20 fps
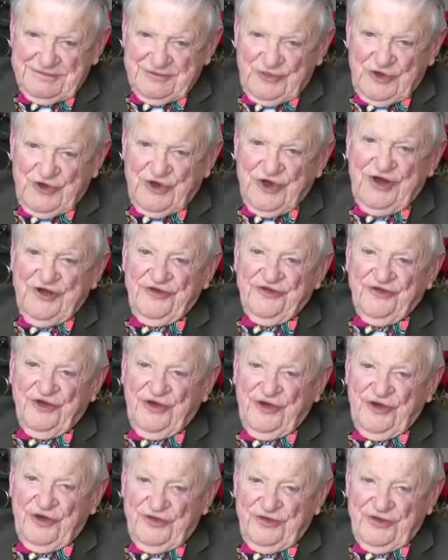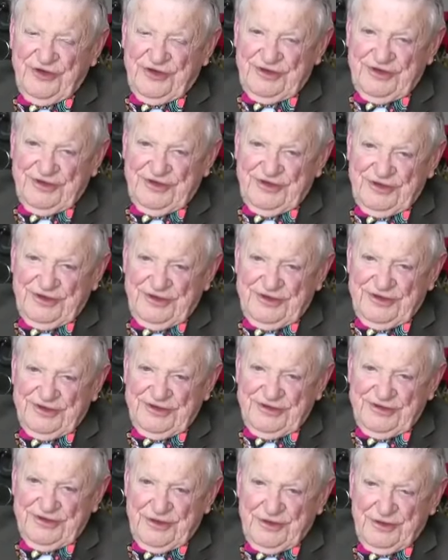where I saw that uh,
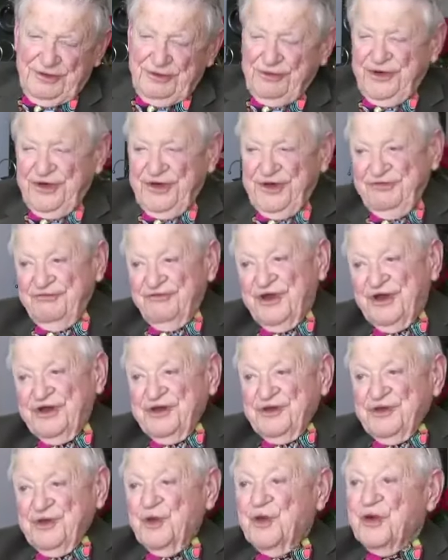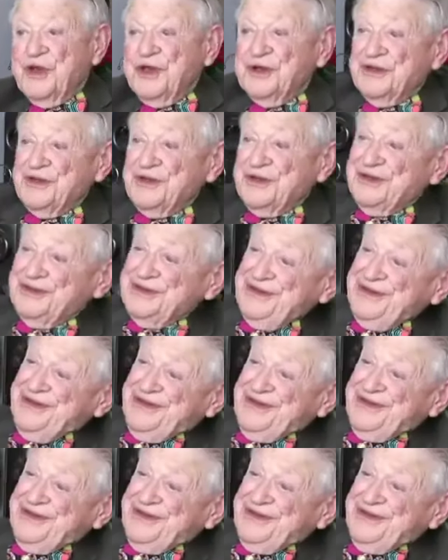they're reinventing the wheel,